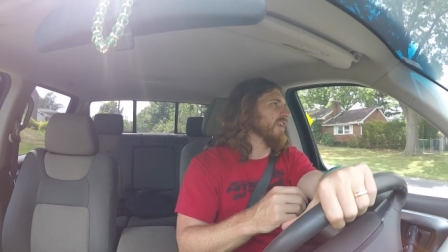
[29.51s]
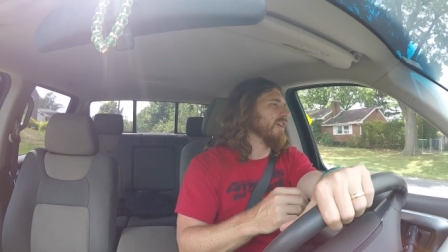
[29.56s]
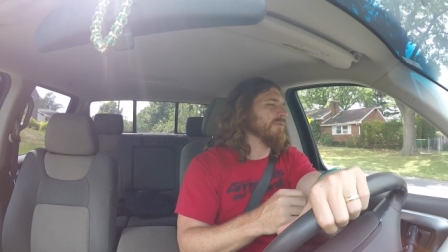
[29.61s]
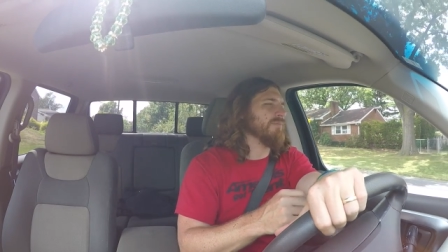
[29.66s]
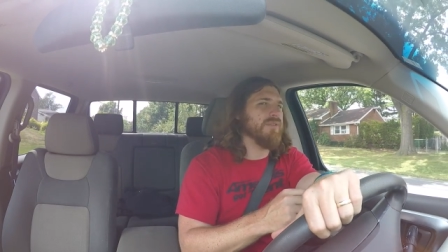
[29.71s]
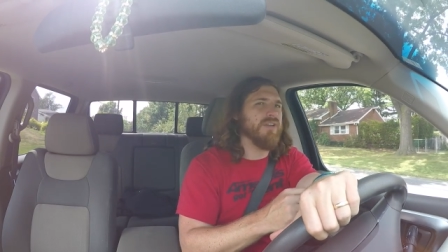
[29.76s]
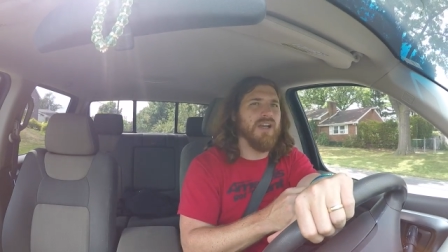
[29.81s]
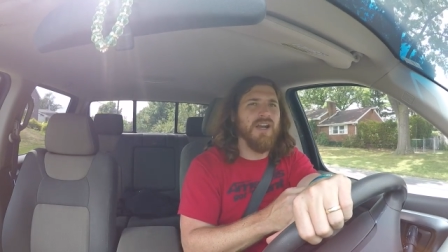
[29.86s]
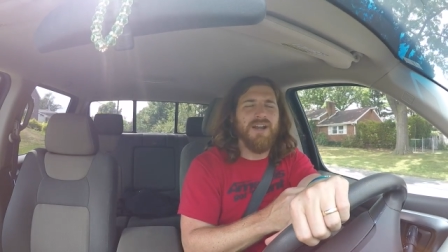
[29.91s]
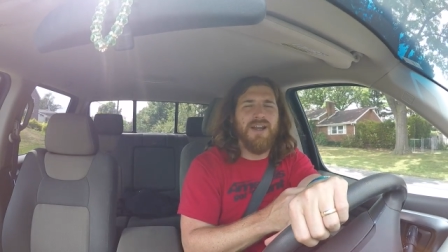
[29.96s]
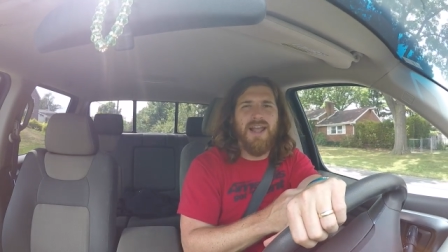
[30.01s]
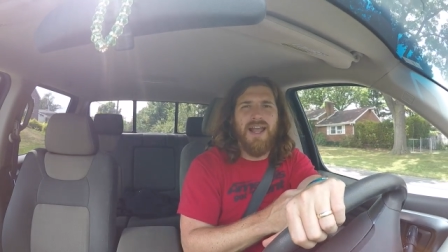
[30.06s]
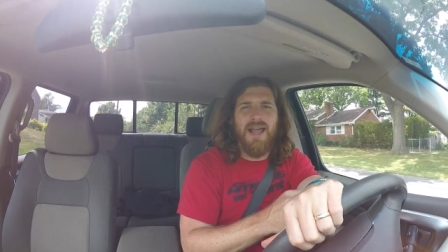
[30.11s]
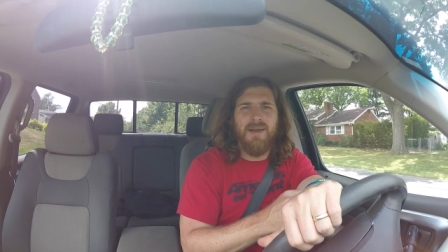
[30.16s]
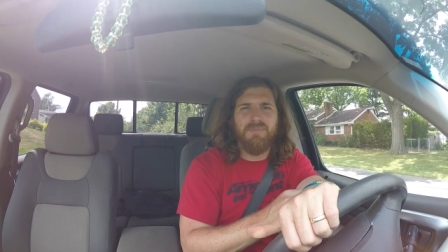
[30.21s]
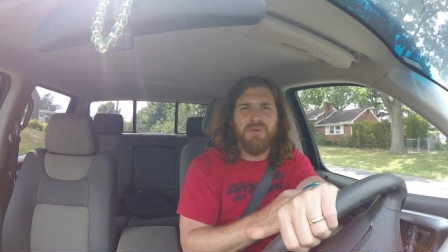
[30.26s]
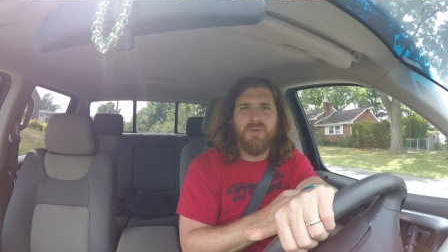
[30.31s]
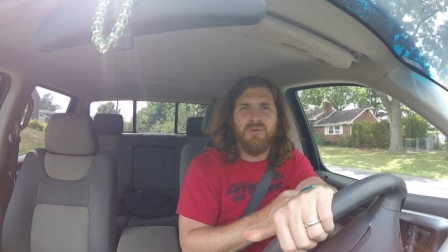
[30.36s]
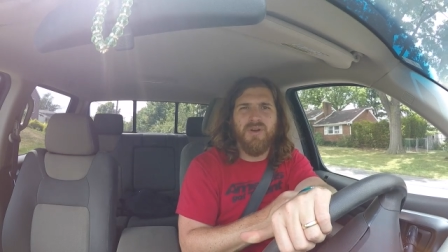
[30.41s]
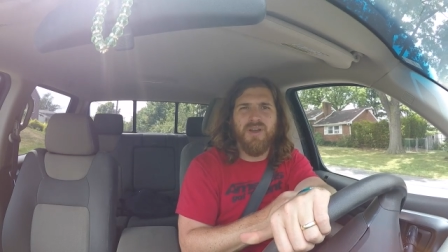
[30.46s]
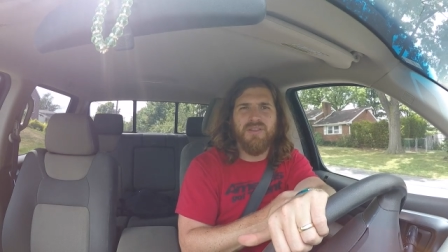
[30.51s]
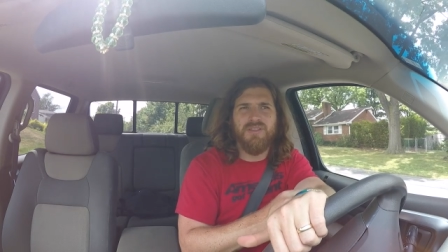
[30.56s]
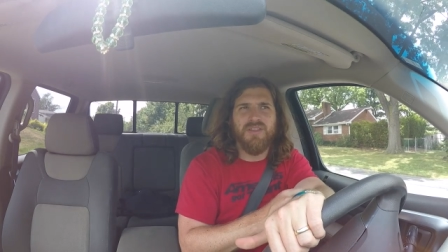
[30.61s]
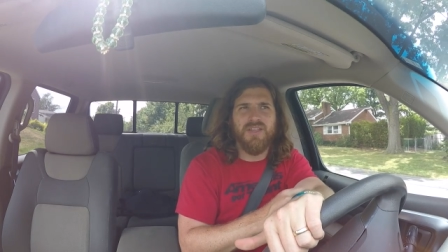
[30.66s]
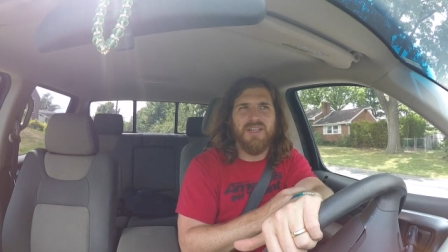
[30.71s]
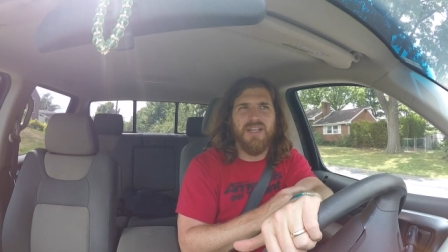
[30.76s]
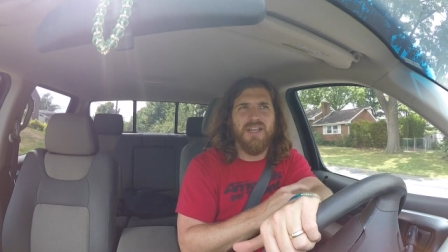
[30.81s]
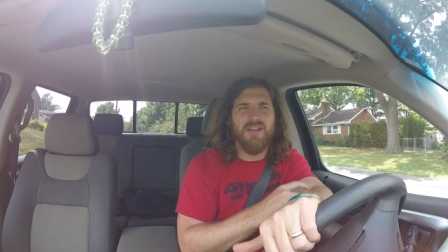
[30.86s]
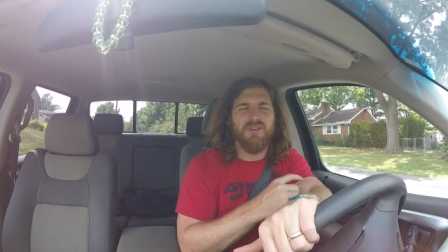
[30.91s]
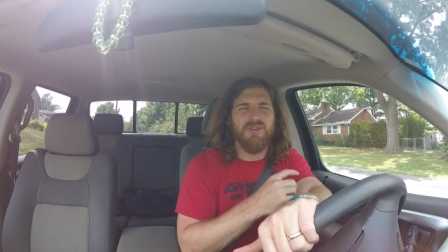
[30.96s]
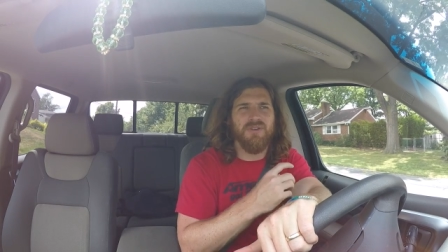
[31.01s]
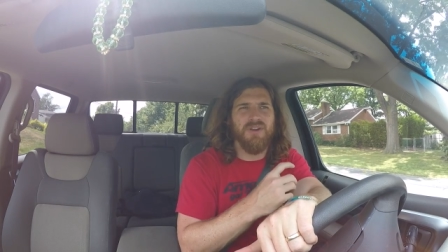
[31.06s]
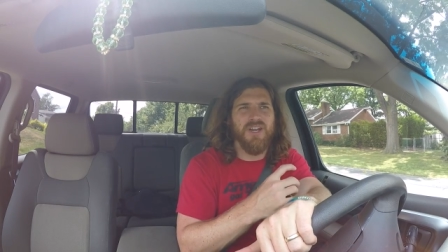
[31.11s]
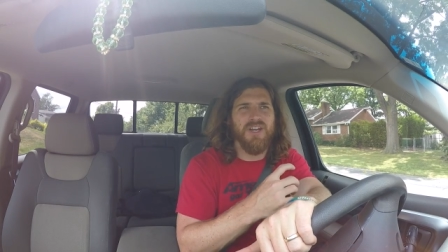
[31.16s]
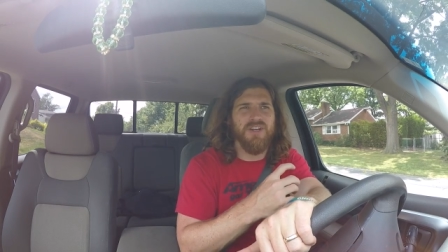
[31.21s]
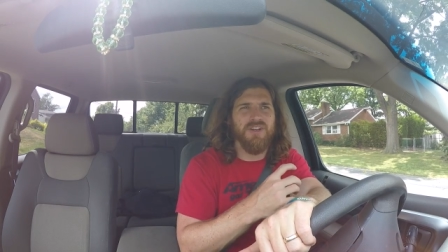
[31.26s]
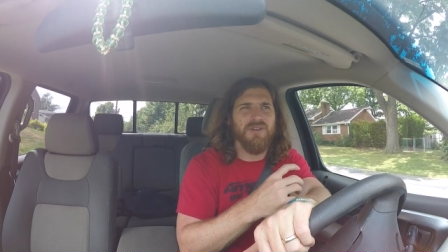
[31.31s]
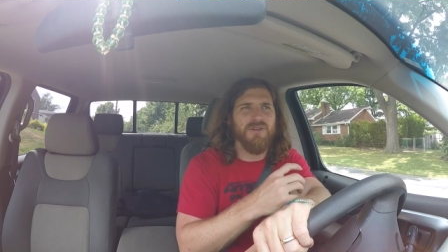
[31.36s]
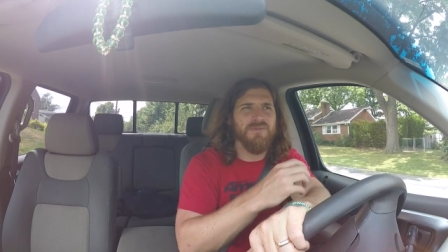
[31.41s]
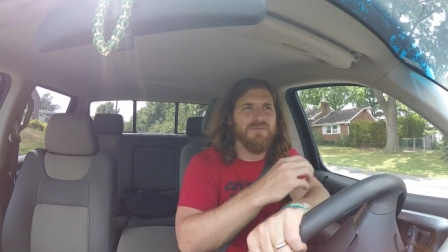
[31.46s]
I'm kind of happy with and get
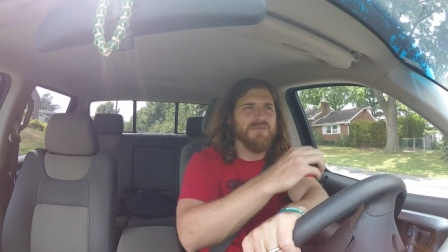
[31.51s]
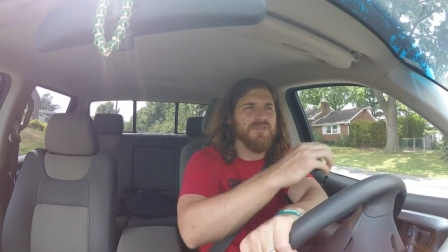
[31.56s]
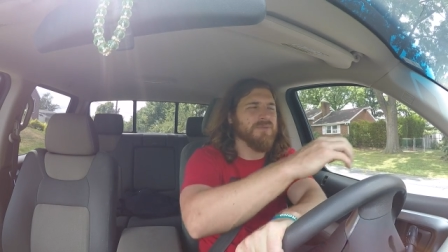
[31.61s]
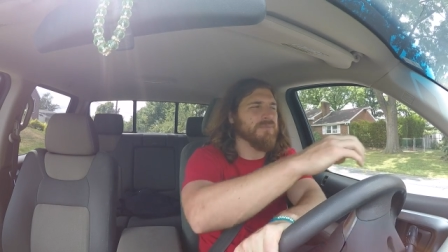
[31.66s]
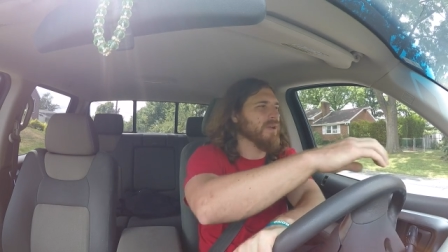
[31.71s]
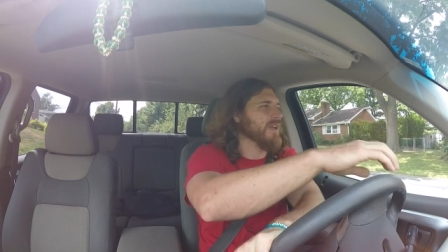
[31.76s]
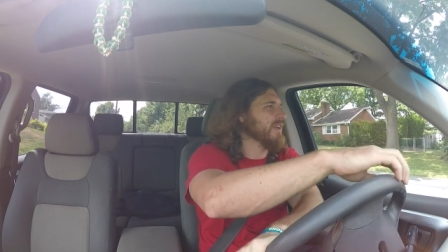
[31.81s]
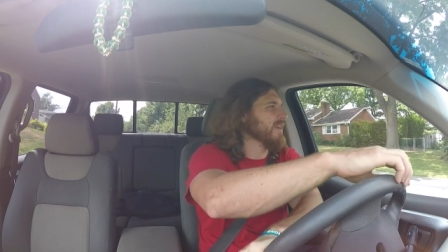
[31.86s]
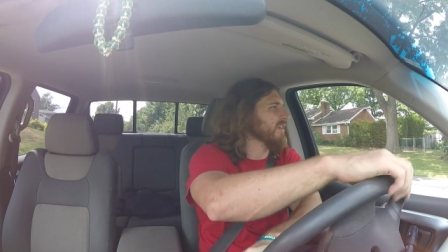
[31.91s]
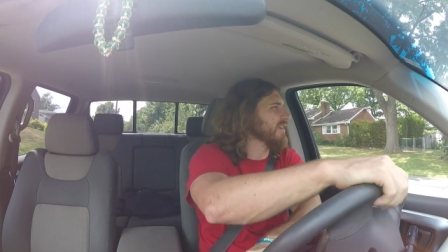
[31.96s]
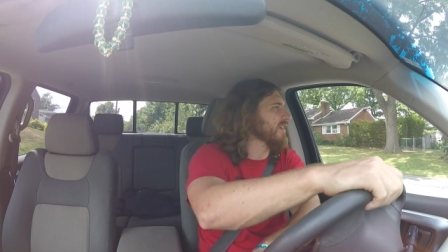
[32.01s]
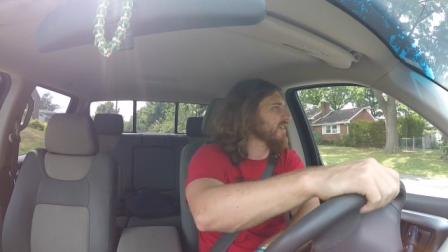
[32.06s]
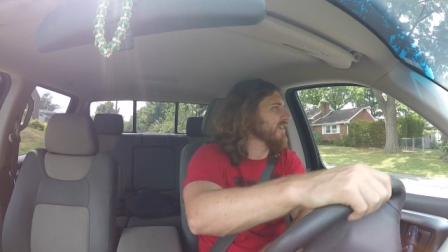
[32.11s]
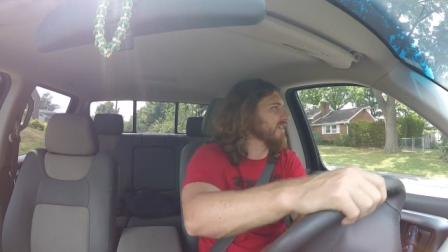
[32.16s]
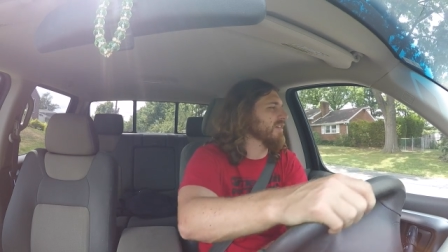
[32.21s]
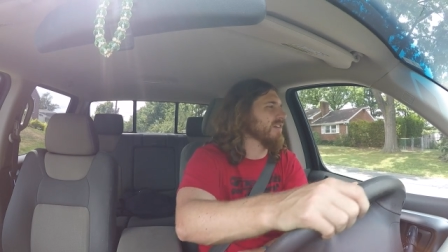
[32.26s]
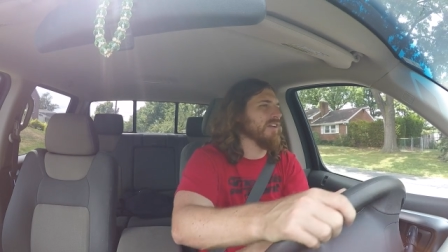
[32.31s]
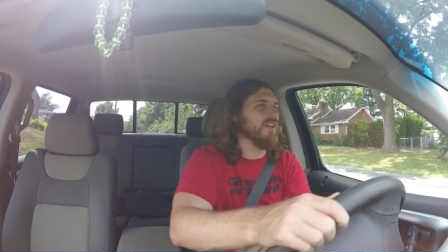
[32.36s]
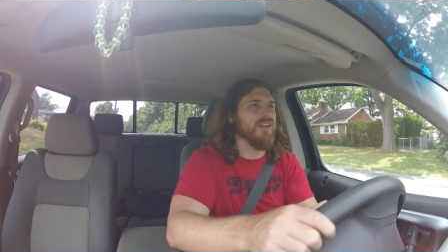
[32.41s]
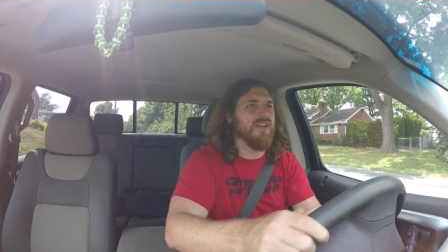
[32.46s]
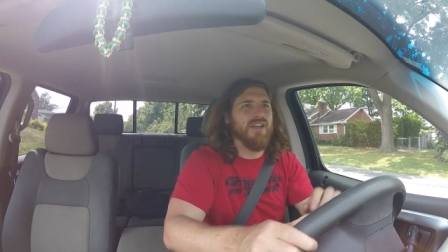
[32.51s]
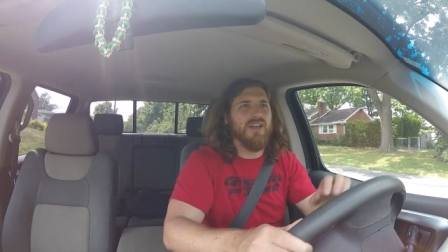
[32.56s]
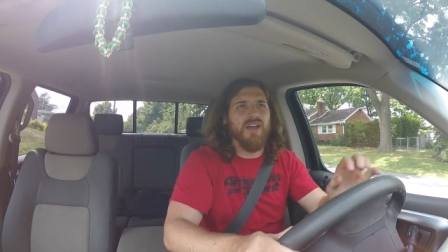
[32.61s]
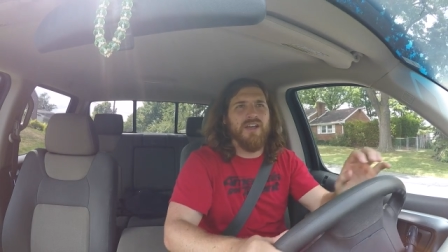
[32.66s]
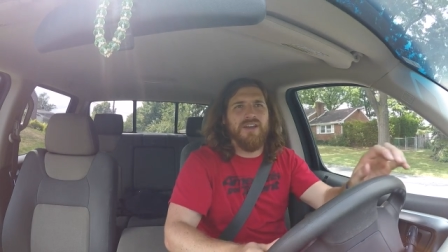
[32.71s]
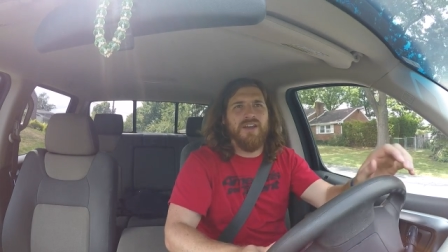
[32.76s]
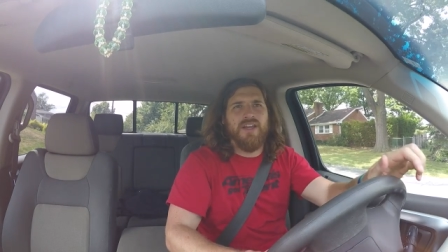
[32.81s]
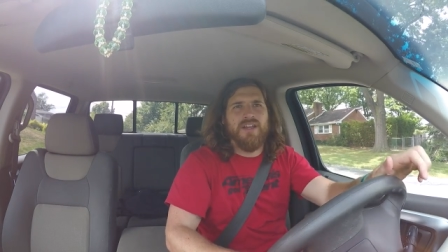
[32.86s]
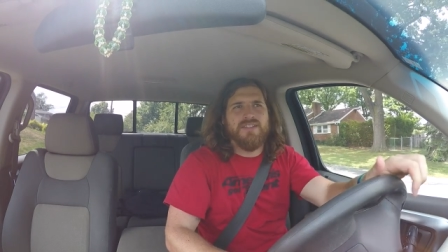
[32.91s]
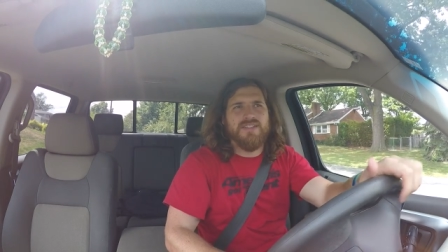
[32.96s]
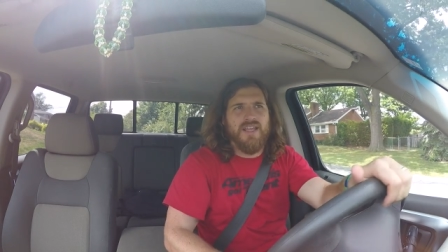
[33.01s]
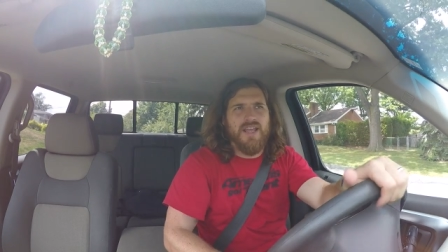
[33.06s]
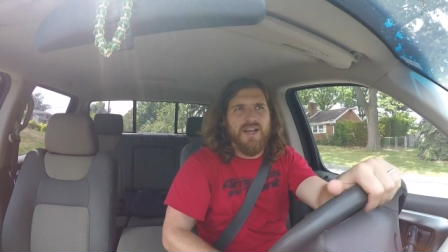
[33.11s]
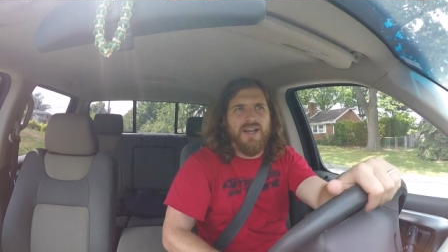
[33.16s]
creative to make a nice